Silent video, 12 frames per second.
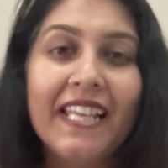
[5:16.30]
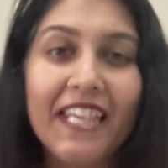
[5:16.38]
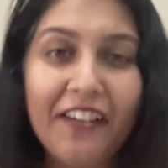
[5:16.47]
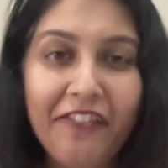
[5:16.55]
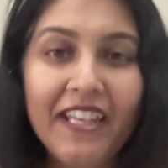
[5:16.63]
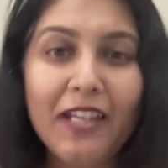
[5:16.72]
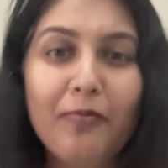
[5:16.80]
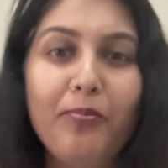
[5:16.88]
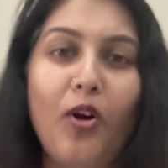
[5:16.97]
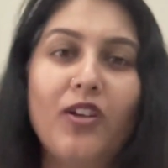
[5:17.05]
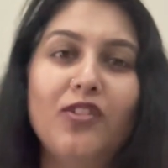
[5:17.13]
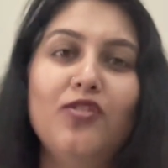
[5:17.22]
giving
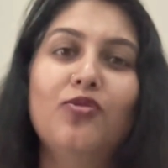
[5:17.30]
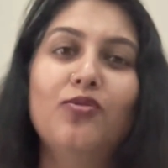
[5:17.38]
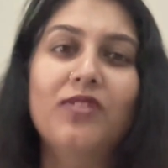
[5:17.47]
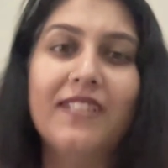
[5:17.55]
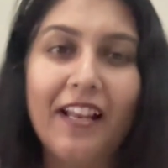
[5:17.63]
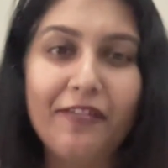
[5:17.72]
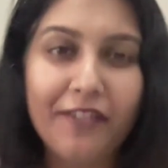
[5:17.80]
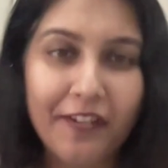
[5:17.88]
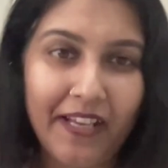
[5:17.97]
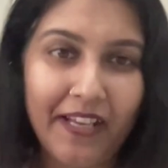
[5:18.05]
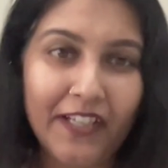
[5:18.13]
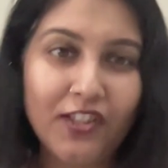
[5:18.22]
importance to self
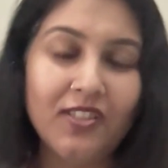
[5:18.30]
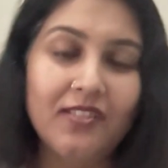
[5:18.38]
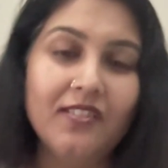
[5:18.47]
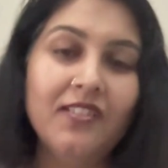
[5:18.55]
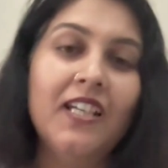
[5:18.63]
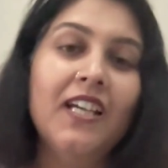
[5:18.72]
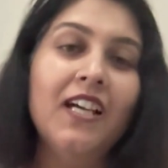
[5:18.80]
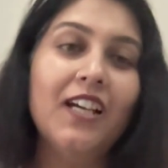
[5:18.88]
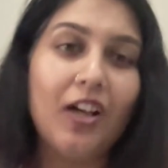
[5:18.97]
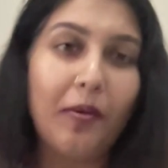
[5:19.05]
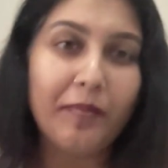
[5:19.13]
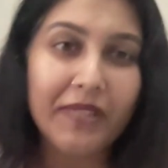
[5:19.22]
reflection,
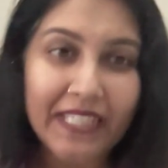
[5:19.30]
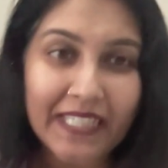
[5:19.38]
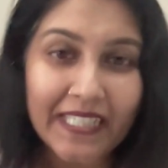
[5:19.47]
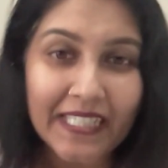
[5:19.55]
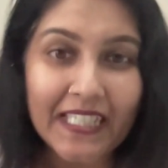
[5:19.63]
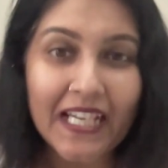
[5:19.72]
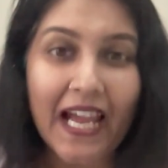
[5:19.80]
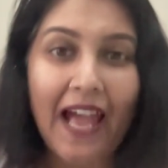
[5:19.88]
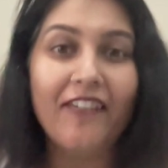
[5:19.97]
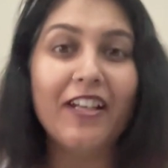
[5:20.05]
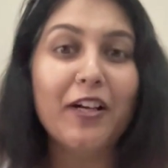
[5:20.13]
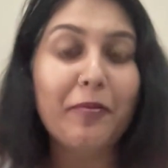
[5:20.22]
community,
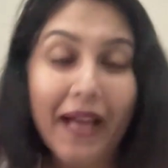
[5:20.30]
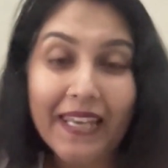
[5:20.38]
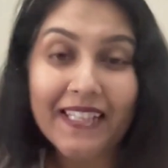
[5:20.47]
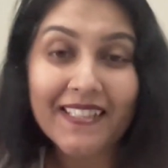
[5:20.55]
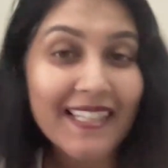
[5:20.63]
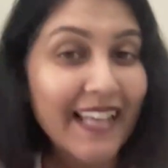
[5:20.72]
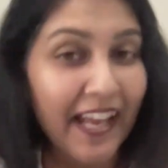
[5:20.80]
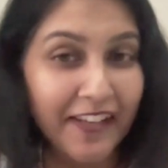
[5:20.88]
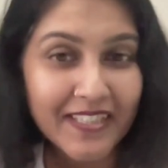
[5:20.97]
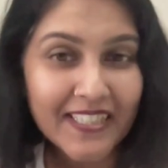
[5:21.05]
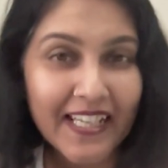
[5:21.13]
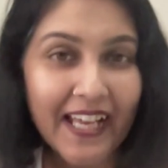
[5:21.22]
having a balanced
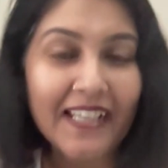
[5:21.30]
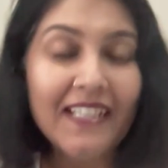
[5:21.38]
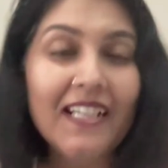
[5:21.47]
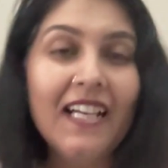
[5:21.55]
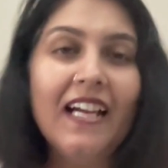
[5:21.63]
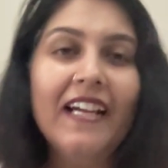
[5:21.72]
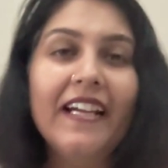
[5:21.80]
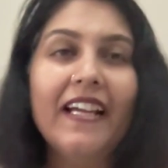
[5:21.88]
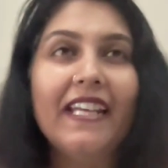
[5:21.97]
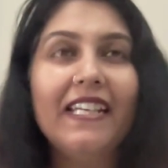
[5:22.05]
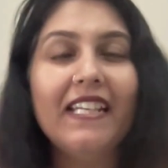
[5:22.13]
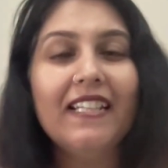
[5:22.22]
lifestyle.
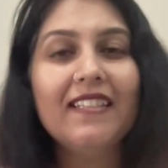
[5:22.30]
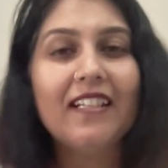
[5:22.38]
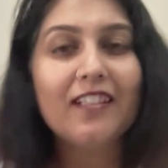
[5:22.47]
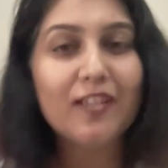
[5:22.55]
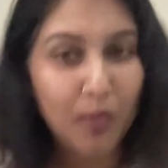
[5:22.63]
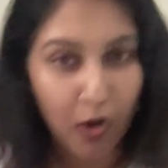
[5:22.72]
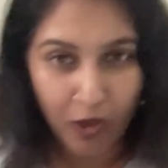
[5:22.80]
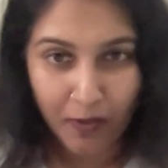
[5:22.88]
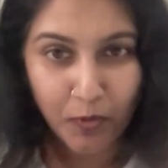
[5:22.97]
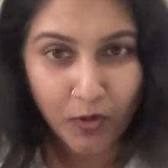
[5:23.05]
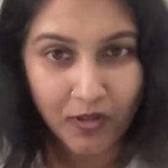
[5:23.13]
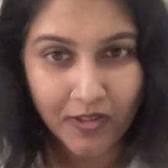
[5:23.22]
It is a small
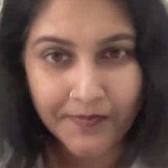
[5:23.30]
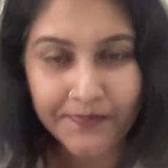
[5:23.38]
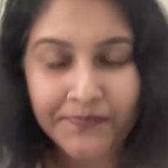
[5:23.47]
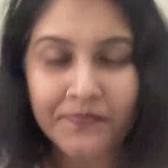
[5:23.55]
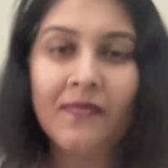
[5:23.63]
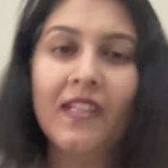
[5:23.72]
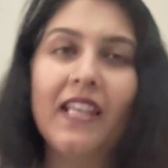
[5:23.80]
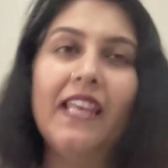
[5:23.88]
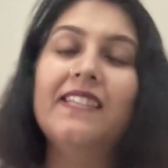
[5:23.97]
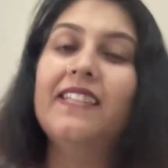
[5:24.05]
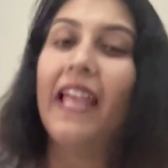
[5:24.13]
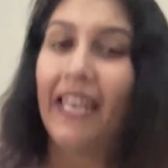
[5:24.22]
book,
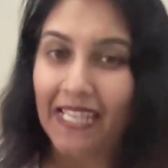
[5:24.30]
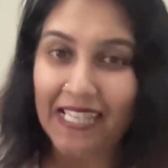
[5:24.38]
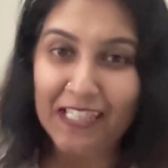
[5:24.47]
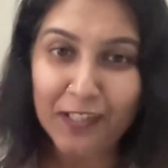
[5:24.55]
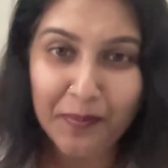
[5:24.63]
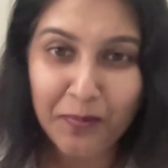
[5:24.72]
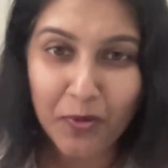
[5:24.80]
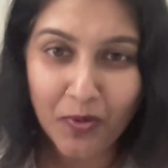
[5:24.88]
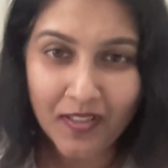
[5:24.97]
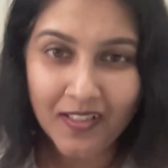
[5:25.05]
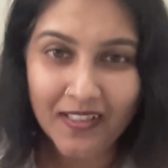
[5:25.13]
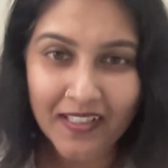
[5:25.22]
it's an easy
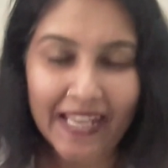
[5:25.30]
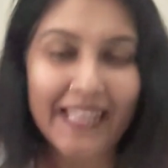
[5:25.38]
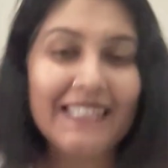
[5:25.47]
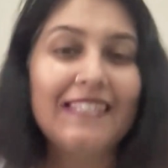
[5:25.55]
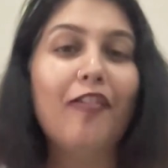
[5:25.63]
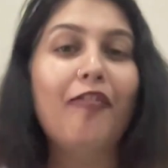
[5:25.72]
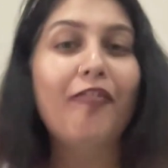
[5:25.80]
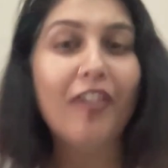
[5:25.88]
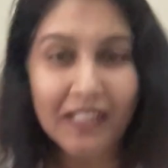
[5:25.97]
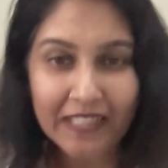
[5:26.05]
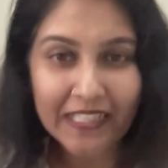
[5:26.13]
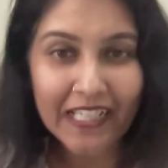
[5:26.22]
book, it's a
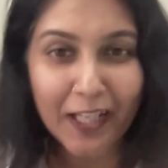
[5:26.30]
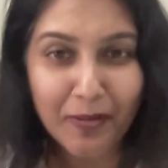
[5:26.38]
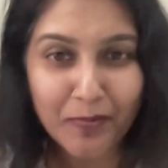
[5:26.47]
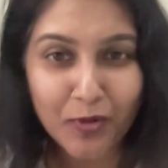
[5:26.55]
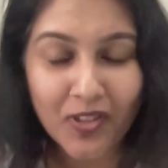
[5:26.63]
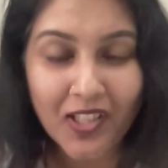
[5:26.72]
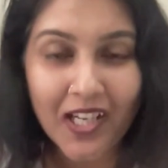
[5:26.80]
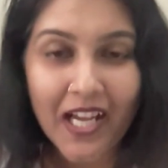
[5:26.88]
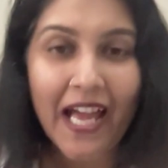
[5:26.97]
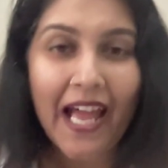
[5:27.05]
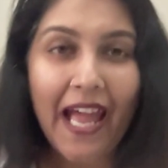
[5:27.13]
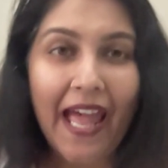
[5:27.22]
worth reading book.
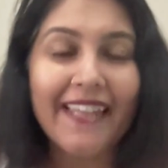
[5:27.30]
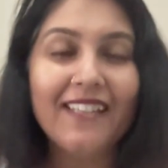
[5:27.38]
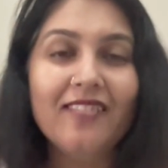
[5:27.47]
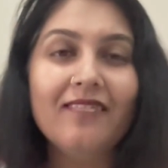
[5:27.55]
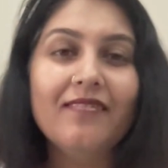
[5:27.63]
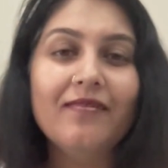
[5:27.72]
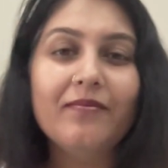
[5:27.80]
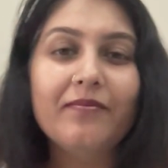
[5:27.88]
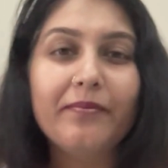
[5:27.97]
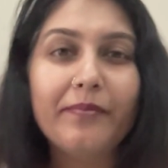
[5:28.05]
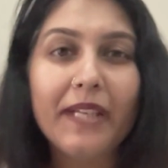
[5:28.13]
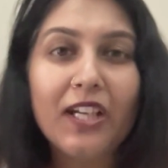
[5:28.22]
And
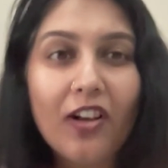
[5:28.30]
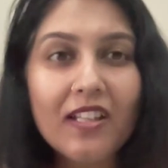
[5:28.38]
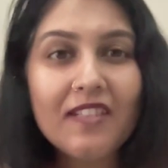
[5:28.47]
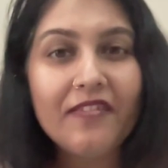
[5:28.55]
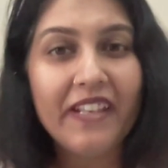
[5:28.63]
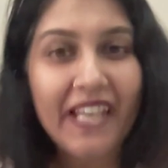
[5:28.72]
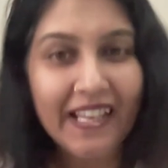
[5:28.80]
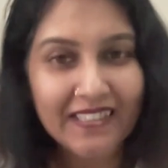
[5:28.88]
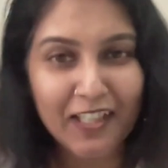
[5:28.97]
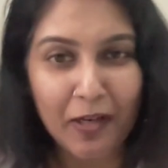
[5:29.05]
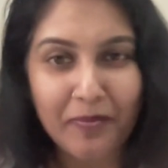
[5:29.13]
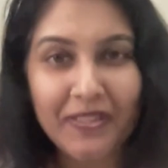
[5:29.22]
because we as
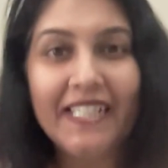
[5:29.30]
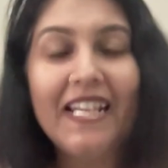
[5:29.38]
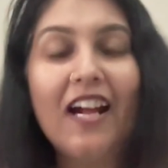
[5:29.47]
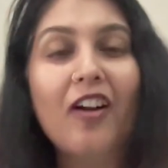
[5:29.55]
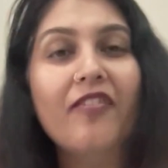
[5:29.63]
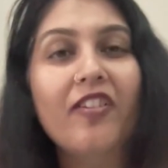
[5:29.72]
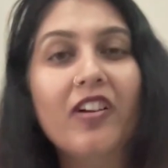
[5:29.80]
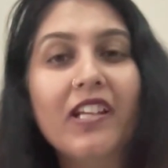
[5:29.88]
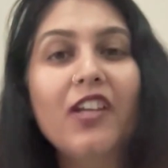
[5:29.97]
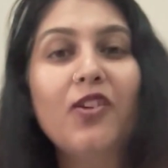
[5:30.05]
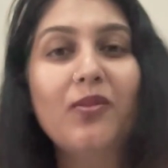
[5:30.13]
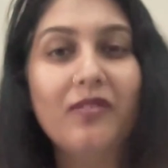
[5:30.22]
a community are
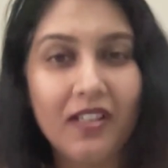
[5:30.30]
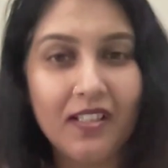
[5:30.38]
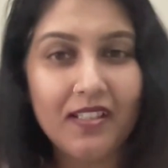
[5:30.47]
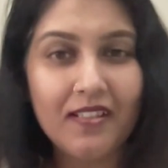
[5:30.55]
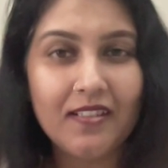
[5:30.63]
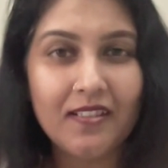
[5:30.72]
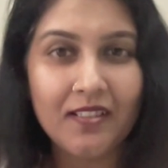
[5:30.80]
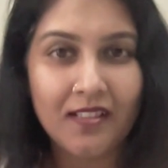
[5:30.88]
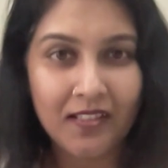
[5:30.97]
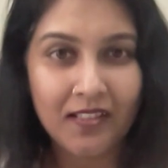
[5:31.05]
working towards